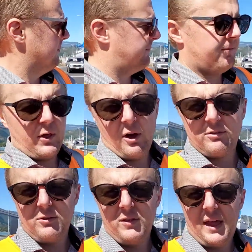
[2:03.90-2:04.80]
for those
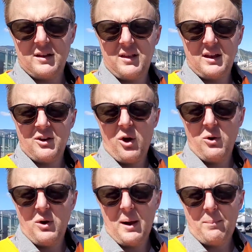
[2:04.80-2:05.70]
of you that know
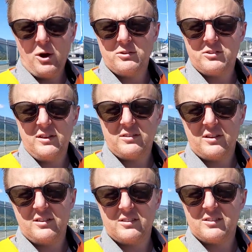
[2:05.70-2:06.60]
boats,
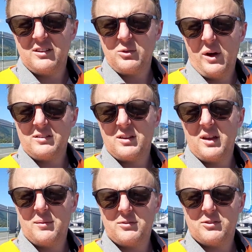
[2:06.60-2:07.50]
there's always
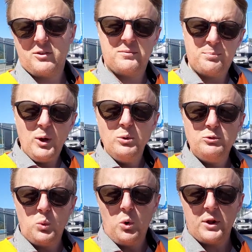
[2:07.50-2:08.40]
a sort of
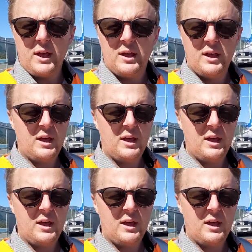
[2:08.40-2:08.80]
bilge water,